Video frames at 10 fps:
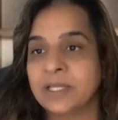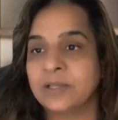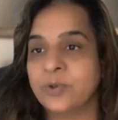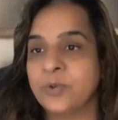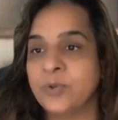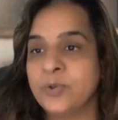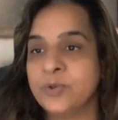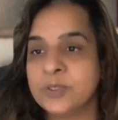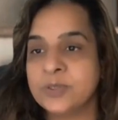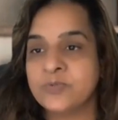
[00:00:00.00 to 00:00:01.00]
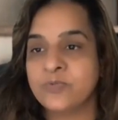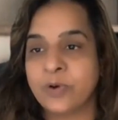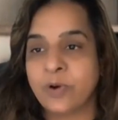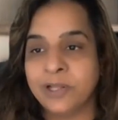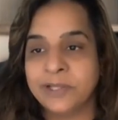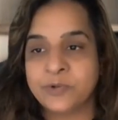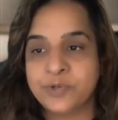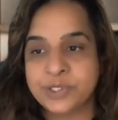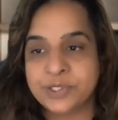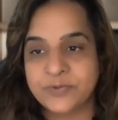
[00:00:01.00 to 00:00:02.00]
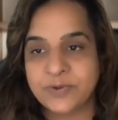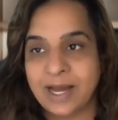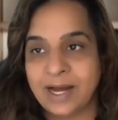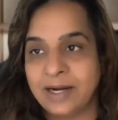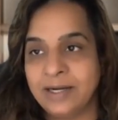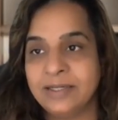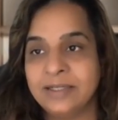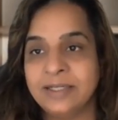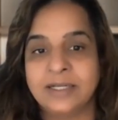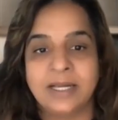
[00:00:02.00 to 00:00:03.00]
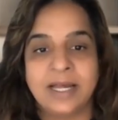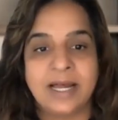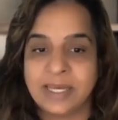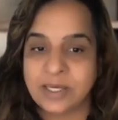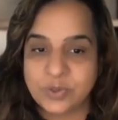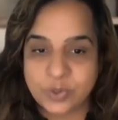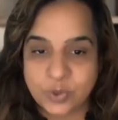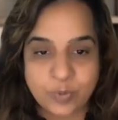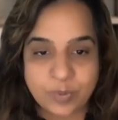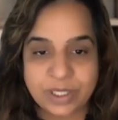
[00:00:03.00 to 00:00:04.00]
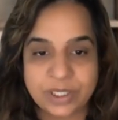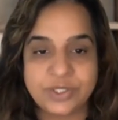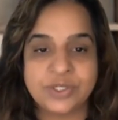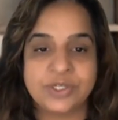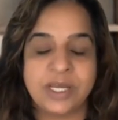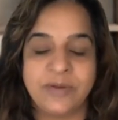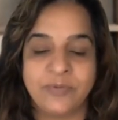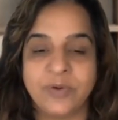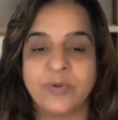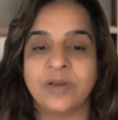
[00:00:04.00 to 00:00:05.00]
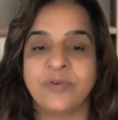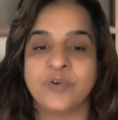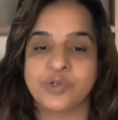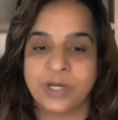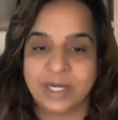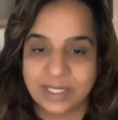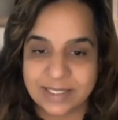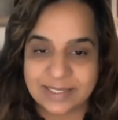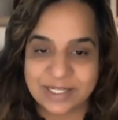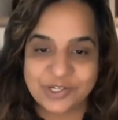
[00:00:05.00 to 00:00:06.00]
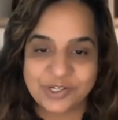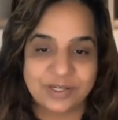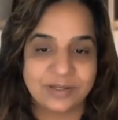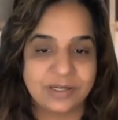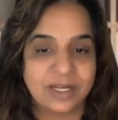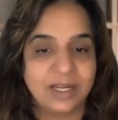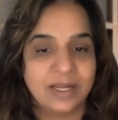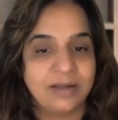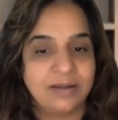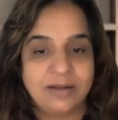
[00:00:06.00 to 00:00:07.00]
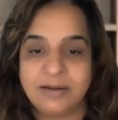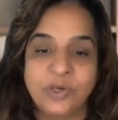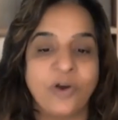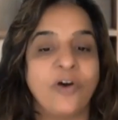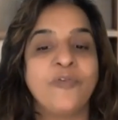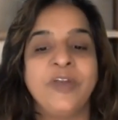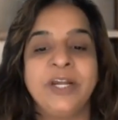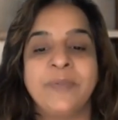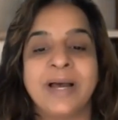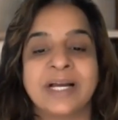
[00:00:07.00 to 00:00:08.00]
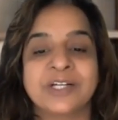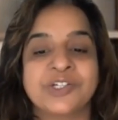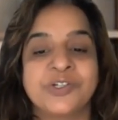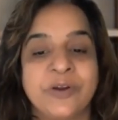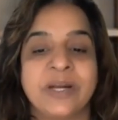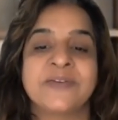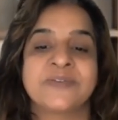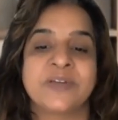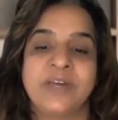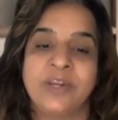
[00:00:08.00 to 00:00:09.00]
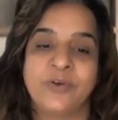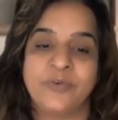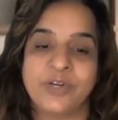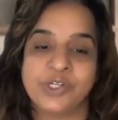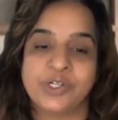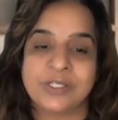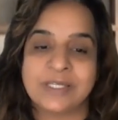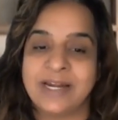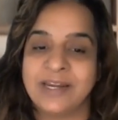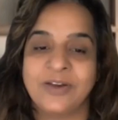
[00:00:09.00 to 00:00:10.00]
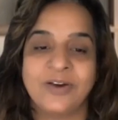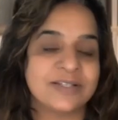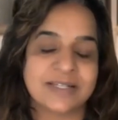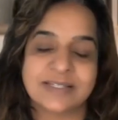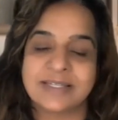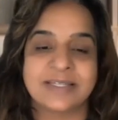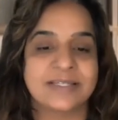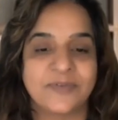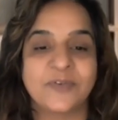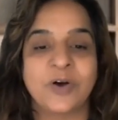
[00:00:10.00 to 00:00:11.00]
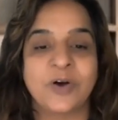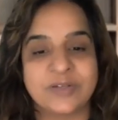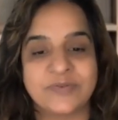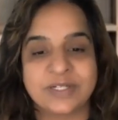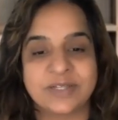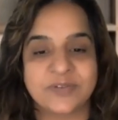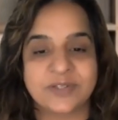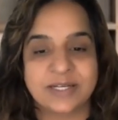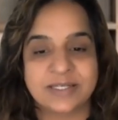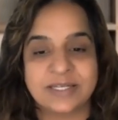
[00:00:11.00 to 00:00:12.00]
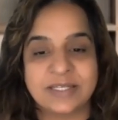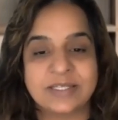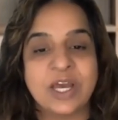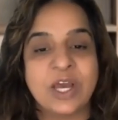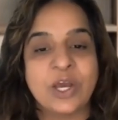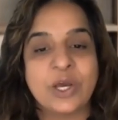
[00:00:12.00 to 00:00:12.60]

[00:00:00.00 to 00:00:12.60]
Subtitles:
think those were all the questions we had. Thank you so much, everyone, for joining the session. Your feedback drives our innovation, and your success is, of course, our success.